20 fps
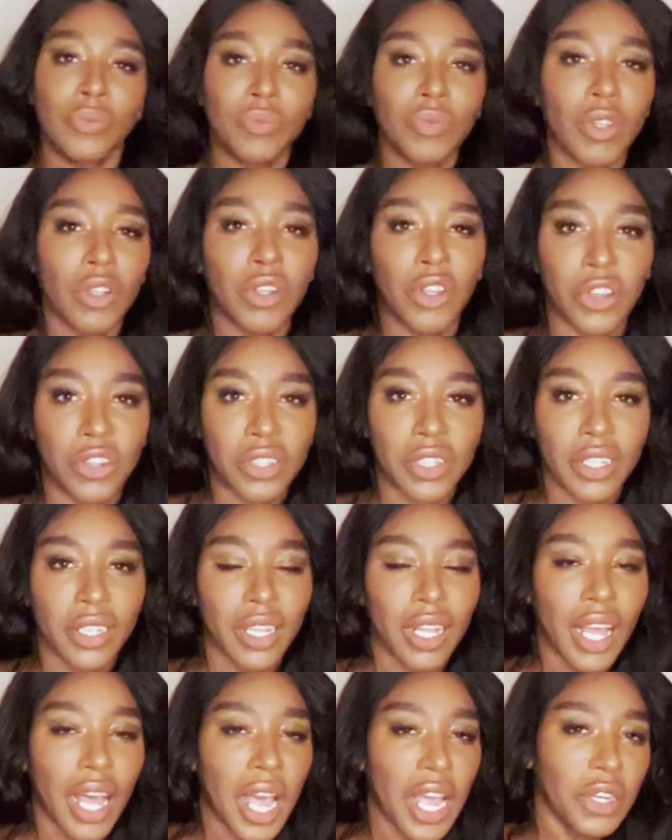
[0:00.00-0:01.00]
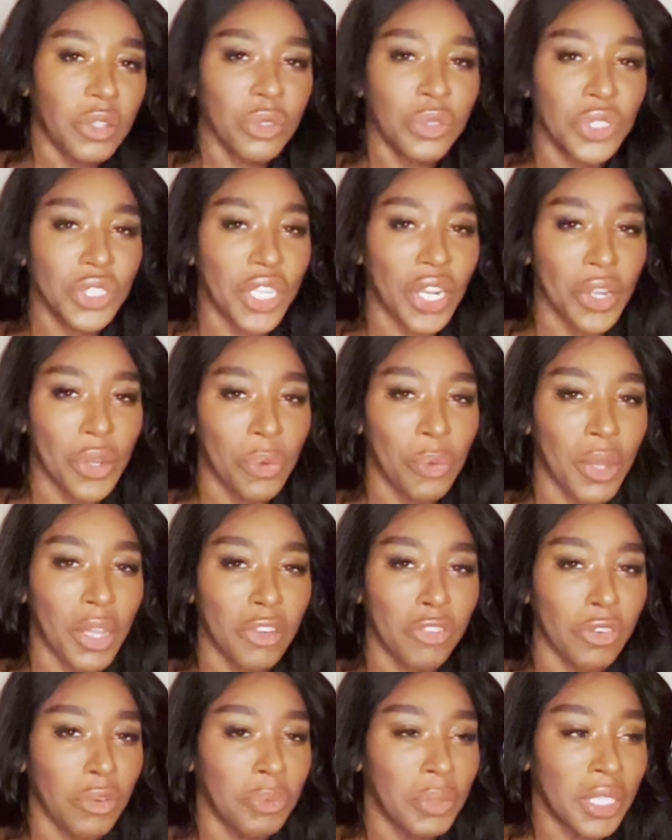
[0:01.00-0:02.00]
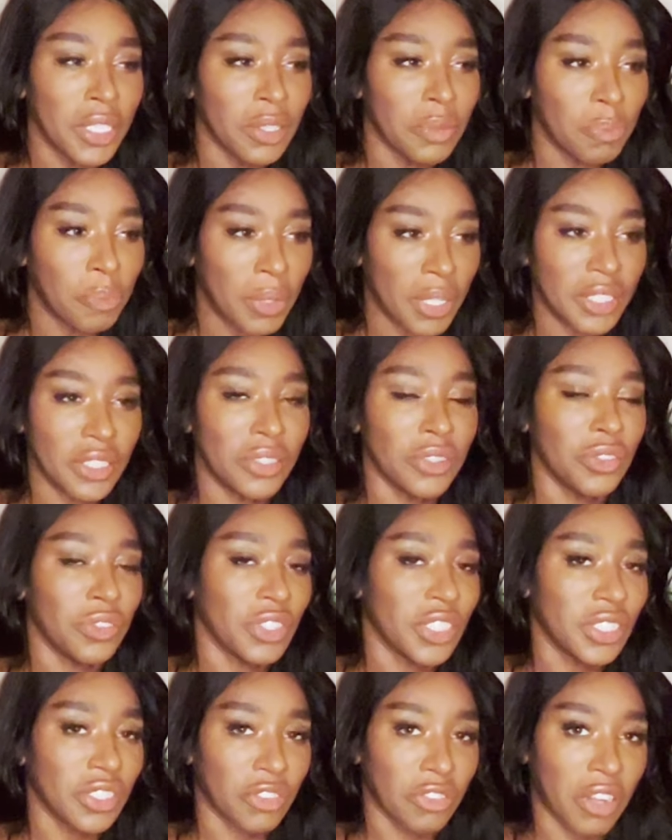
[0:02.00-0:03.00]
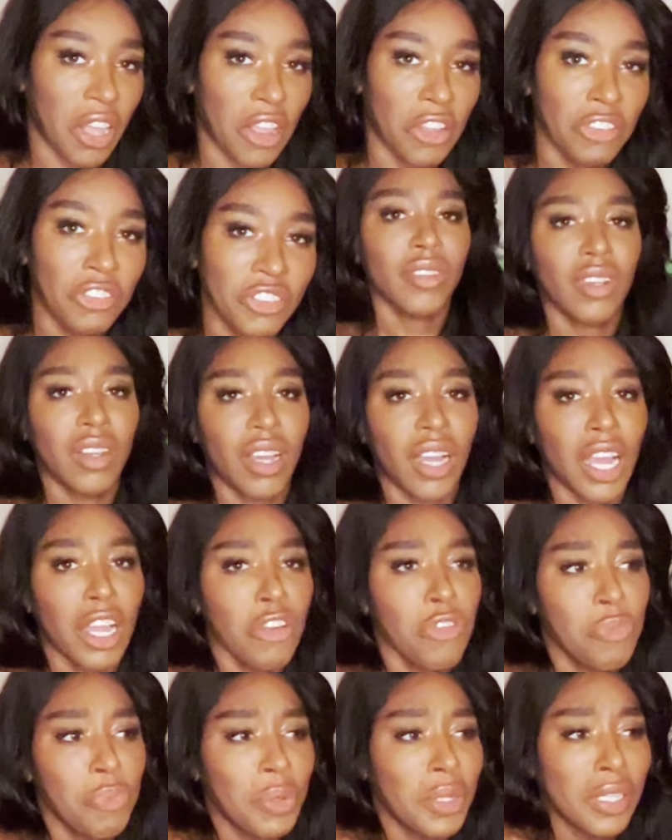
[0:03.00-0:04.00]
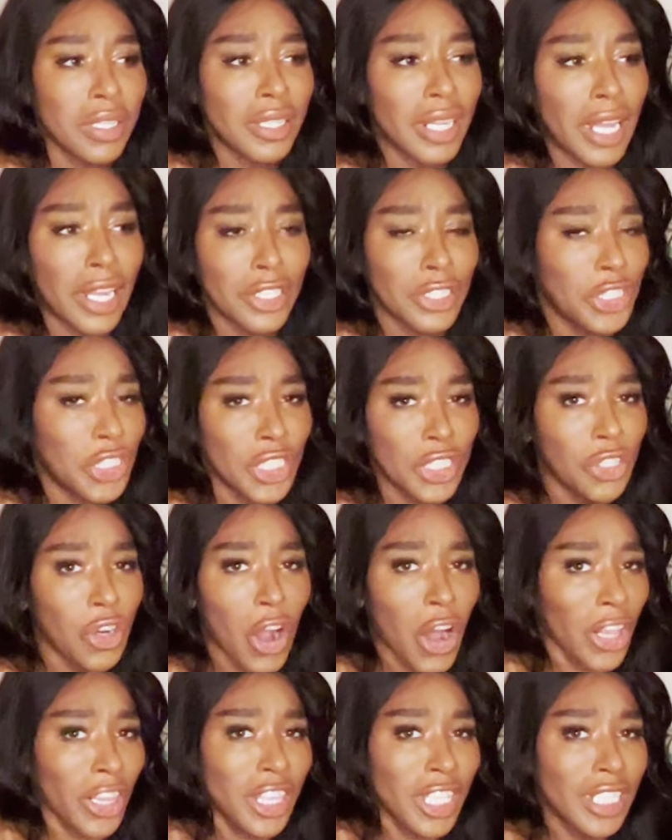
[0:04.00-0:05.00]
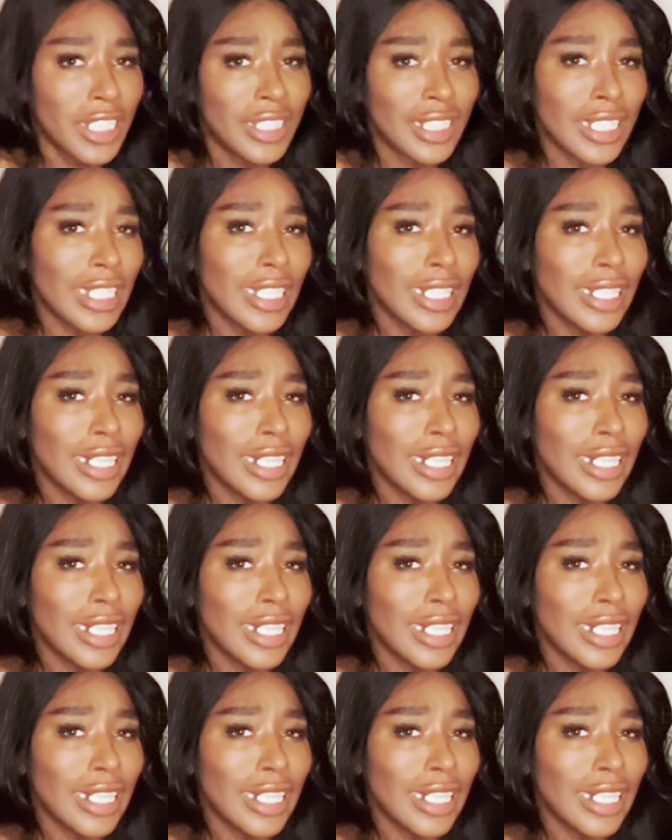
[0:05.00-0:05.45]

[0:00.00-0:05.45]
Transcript: Look, I don't shy away from the unpleasantries of life. I've been an edgy, gothy teen,